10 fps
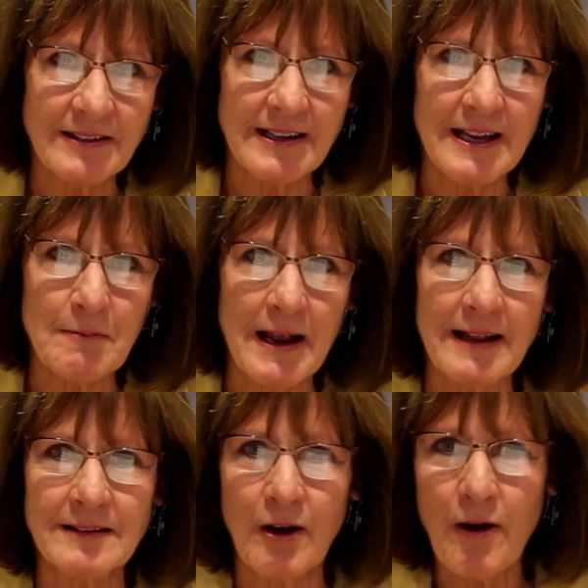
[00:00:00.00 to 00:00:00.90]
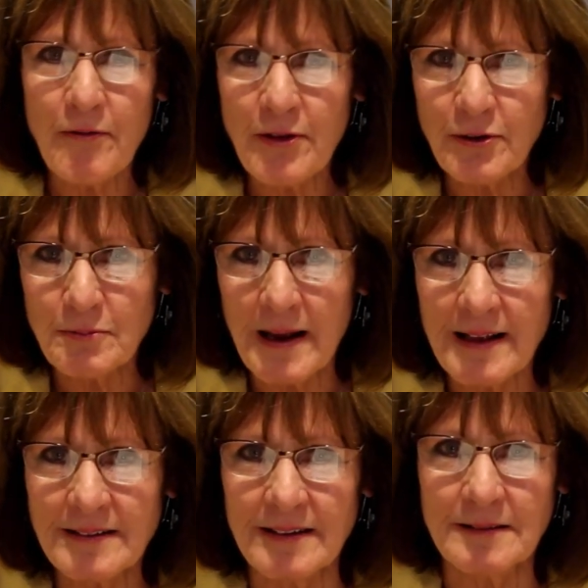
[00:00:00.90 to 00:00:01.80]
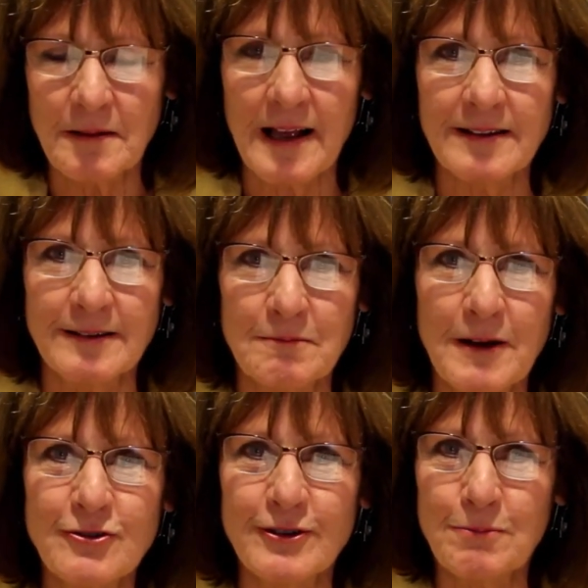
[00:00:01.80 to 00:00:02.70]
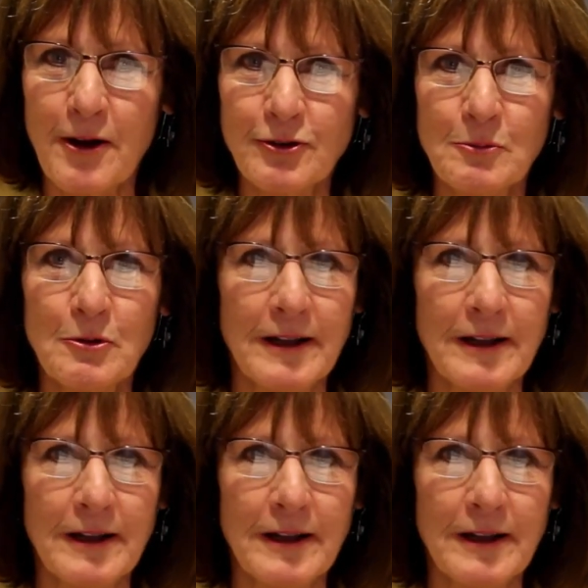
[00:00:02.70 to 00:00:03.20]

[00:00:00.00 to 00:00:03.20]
to keep hands off those masks as much as possible.